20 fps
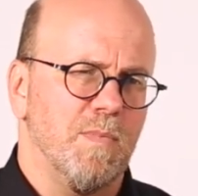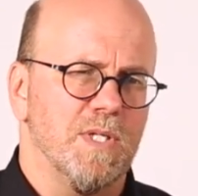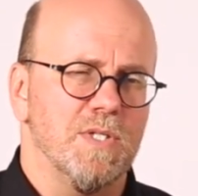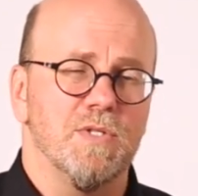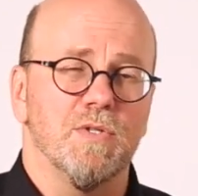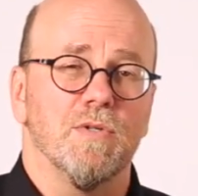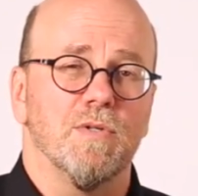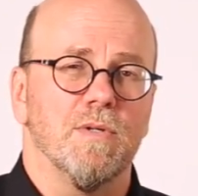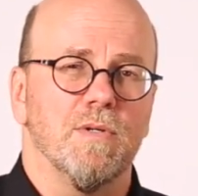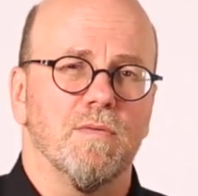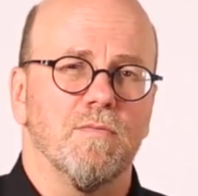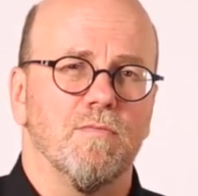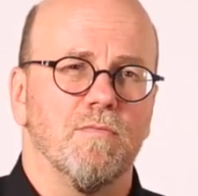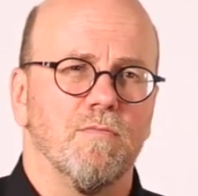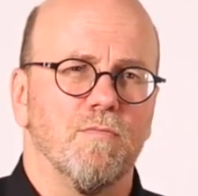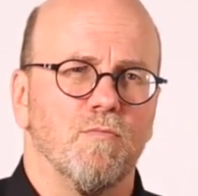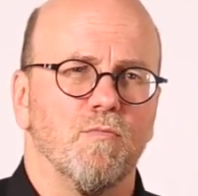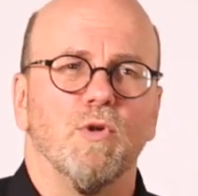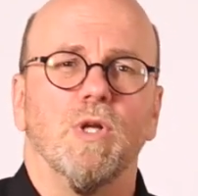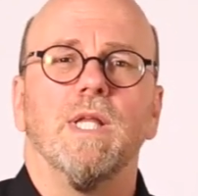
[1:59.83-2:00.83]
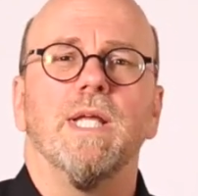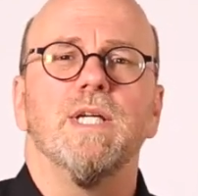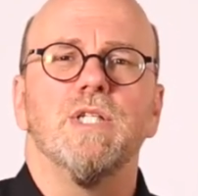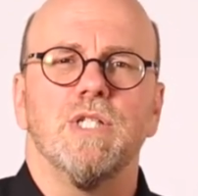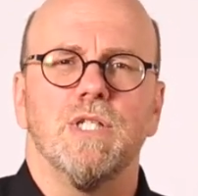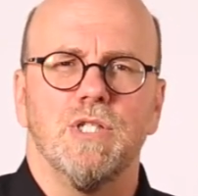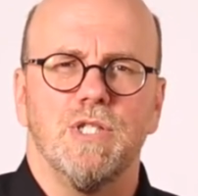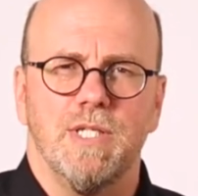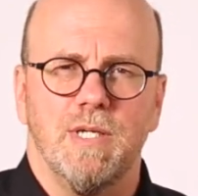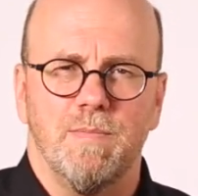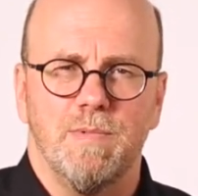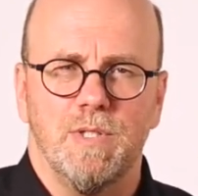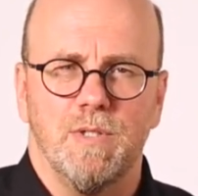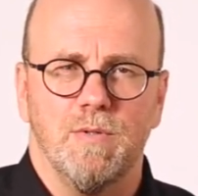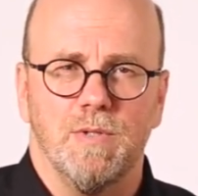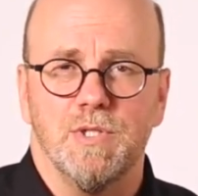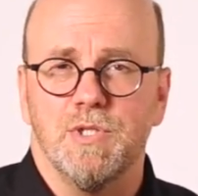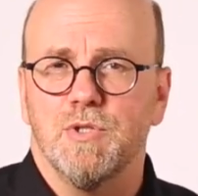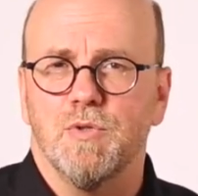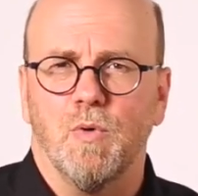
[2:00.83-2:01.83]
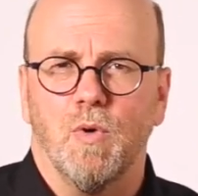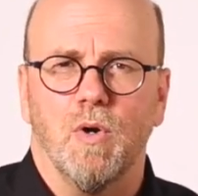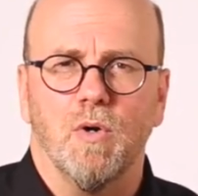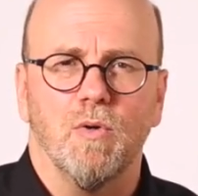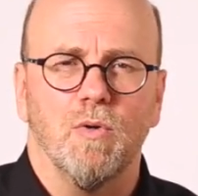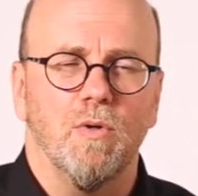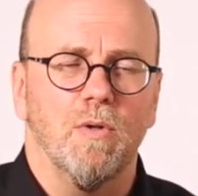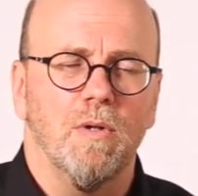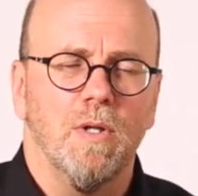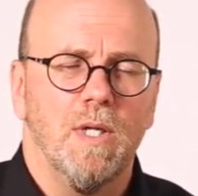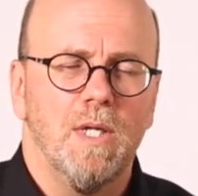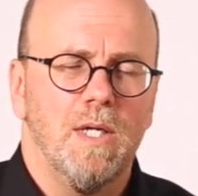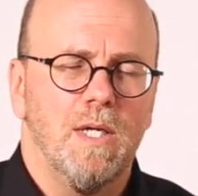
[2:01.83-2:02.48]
a certain relationship to historical